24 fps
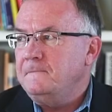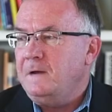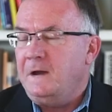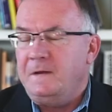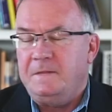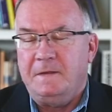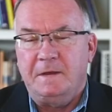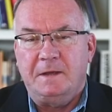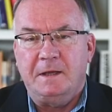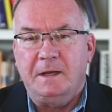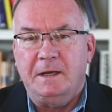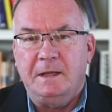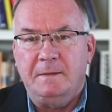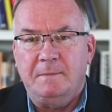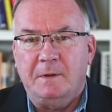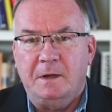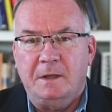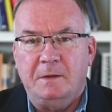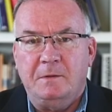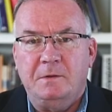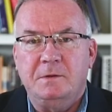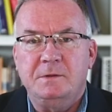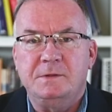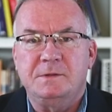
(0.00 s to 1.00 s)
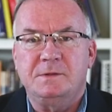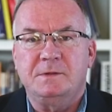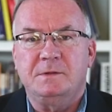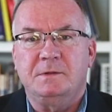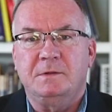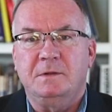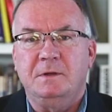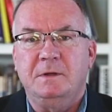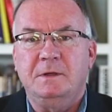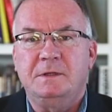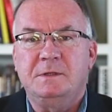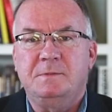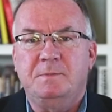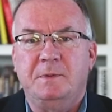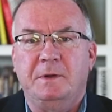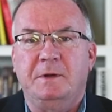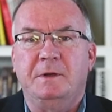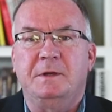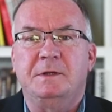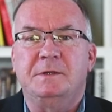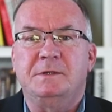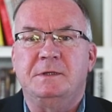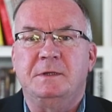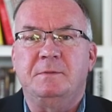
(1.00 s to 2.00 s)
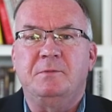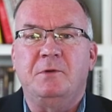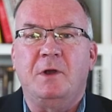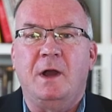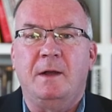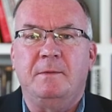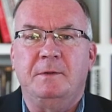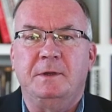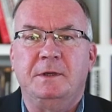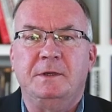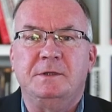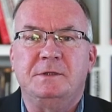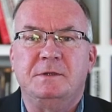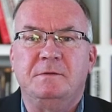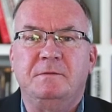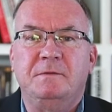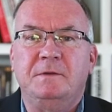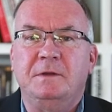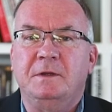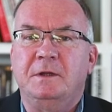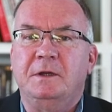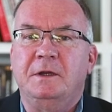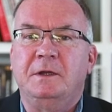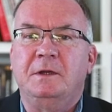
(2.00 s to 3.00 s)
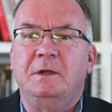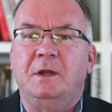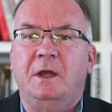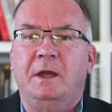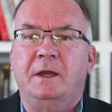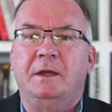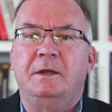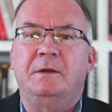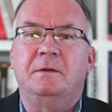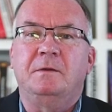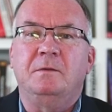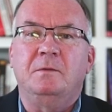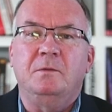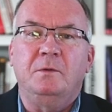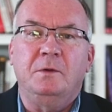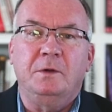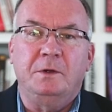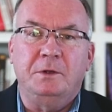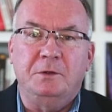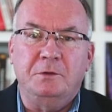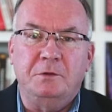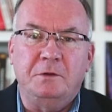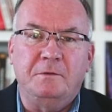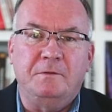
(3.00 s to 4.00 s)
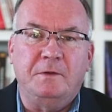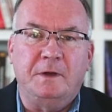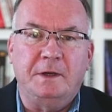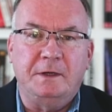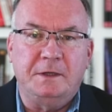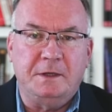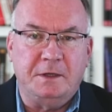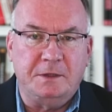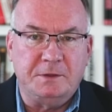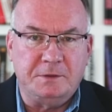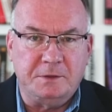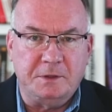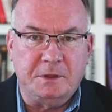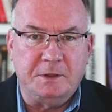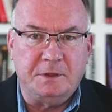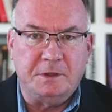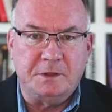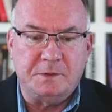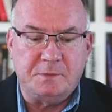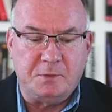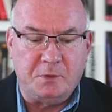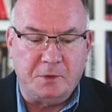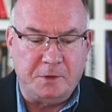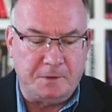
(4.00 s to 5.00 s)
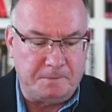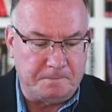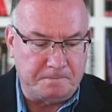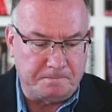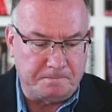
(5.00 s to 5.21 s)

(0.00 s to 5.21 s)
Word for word: I think anybody who's experienced it probably isn't feeling like we're a unified country at this point.